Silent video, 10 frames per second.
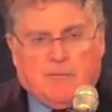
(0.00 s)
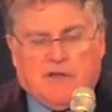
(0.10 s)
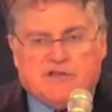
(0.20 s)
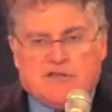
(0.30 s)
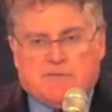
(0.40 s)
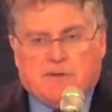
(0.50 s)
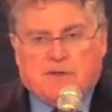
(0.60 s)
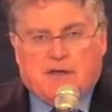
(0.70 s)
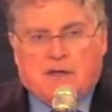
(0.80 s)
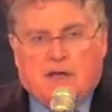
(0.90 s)
because
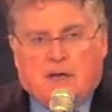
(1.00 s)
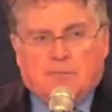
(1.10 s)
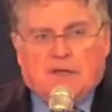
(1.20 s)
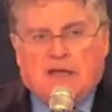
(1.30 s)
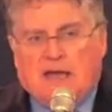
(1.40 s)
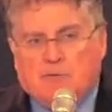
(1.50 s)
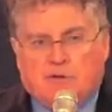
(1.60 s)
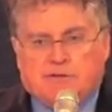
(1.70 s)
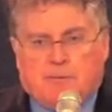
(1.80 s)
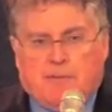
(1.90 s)
everything began
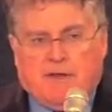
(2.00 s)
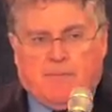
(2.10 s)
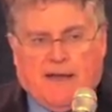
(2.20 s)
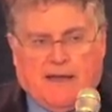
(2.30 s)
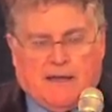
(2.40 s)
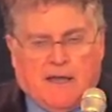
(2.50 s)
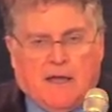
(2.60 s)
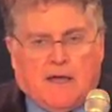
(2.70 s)
with the Big Bang.